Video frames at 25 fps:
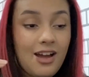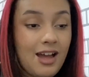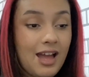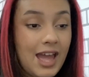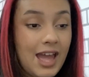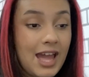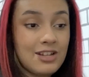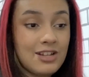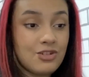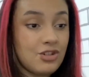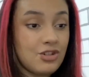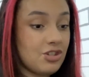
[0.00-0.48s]

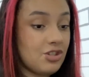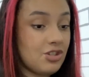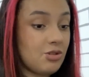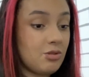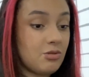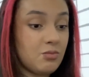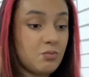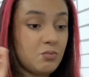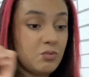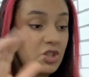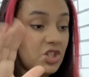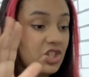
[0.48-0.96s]
I
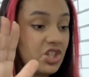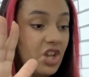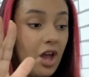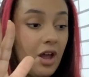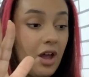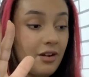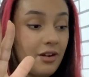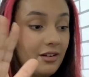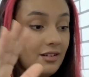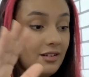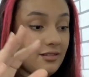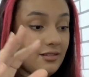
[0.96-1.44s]
just
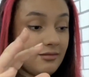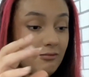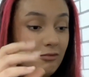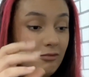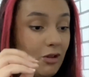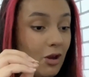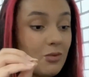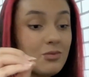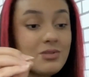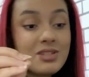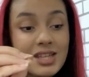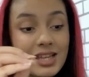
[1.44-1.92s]
stuck
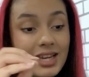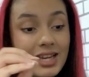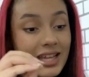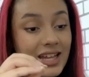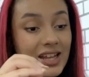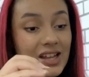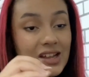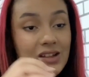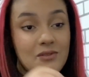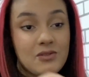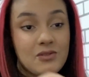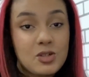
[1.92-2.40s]
loads of
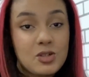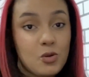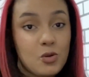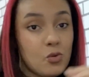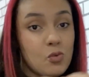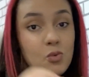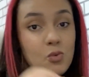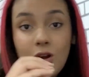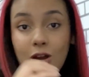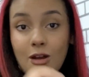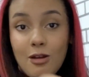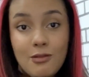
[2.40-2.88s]
leaves
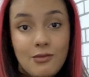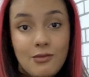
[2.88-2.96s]
all